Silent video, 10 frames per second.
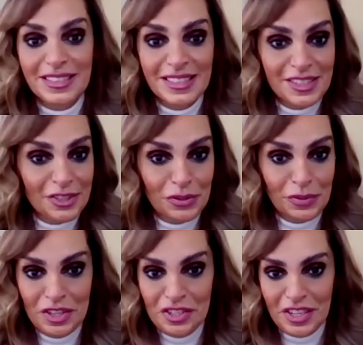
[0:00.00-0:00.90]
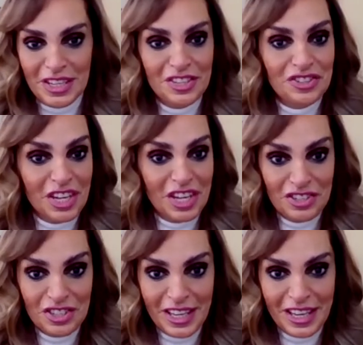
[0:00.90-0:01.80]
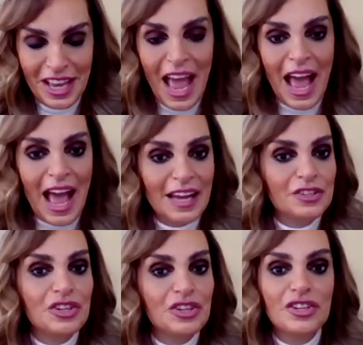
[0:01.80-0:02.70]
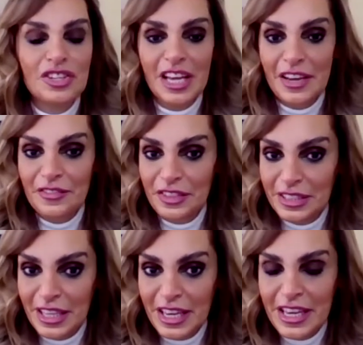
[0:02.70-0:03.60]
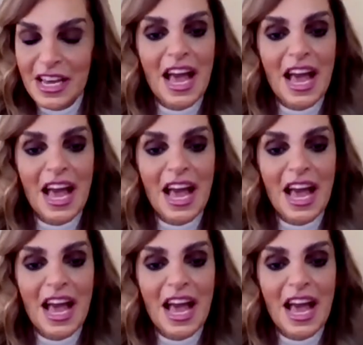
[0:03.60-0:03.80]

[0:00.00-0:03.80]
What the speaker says: the situation is changing and changing every day,